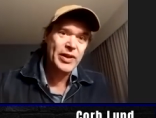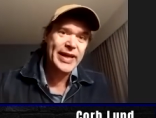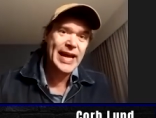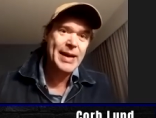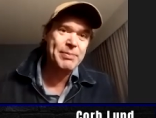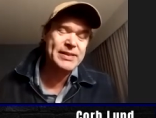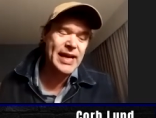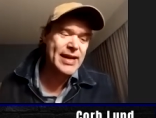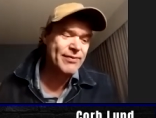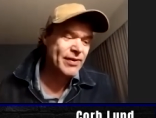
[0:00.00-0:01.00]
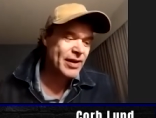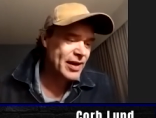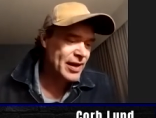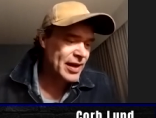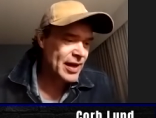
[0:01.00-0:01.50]
well, mention me in a
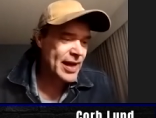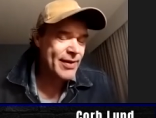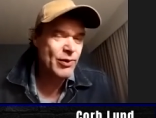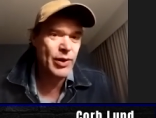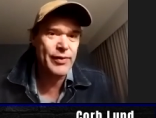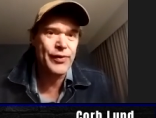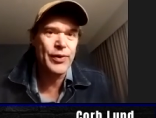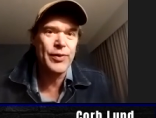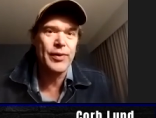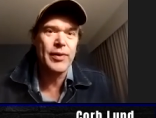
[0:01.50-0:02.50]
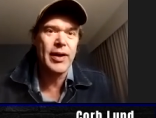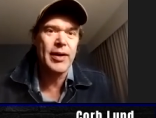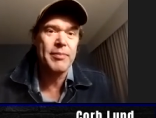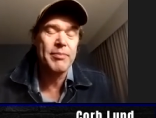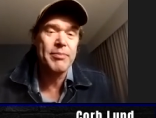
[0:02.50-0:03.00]
song. I have quite a few
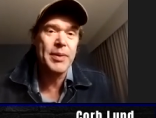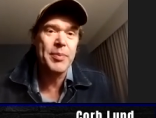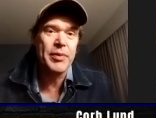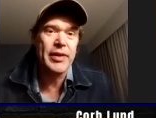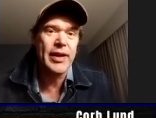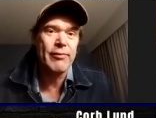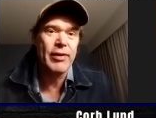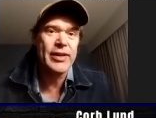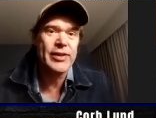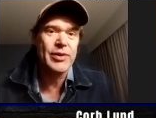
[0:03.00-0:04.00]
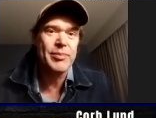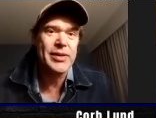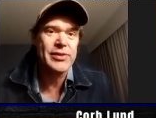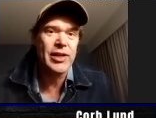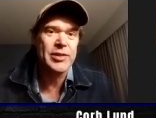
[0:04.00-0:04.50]
uh, people that I run into
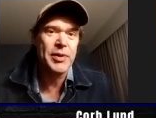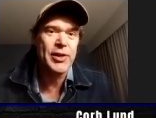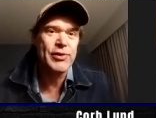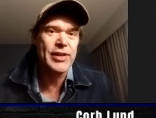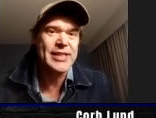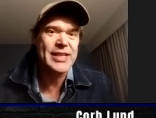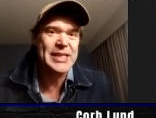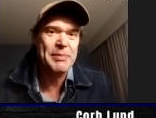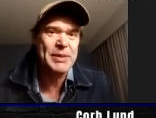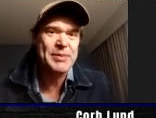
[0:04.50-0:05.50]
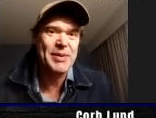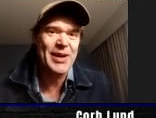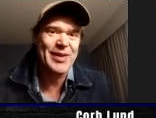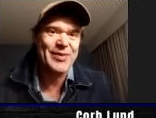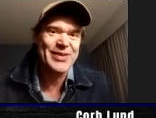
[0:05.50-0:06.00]
in my songs, but usually it's because they piss
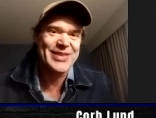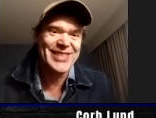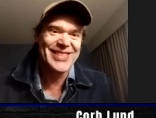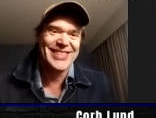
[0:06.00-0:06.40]
me off.